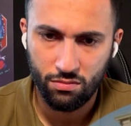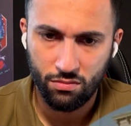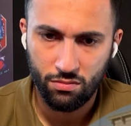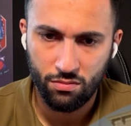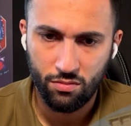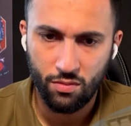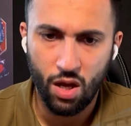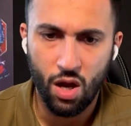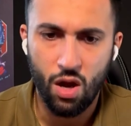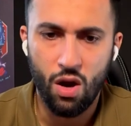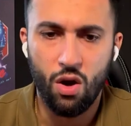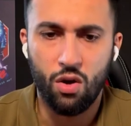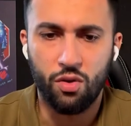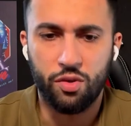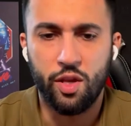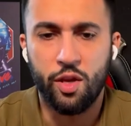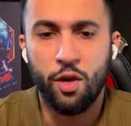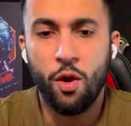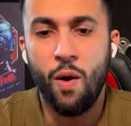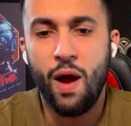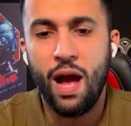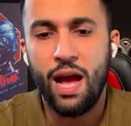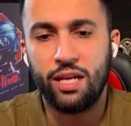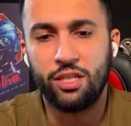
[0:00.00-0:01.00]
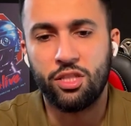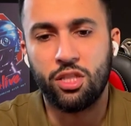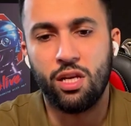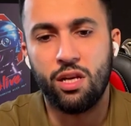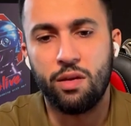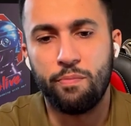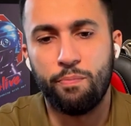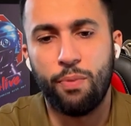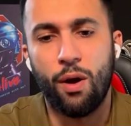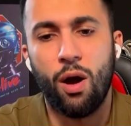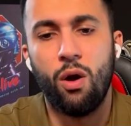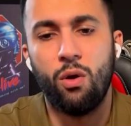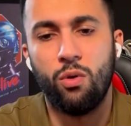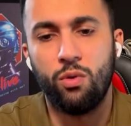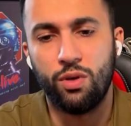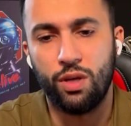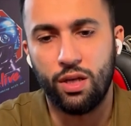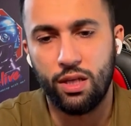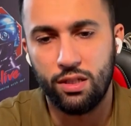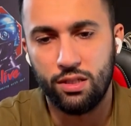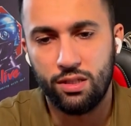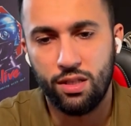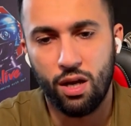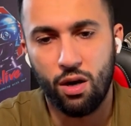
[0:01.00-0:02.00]
up. Oh, they're not actually
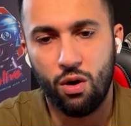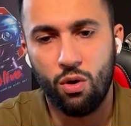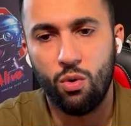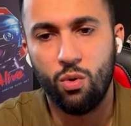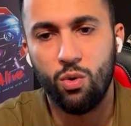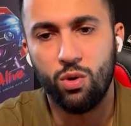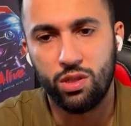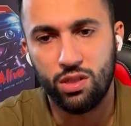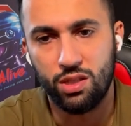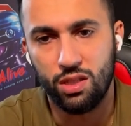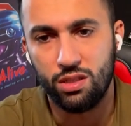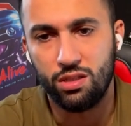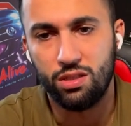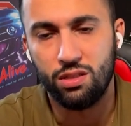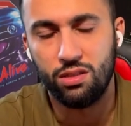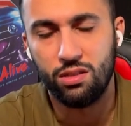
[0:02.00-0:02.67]
ponies, they're horses.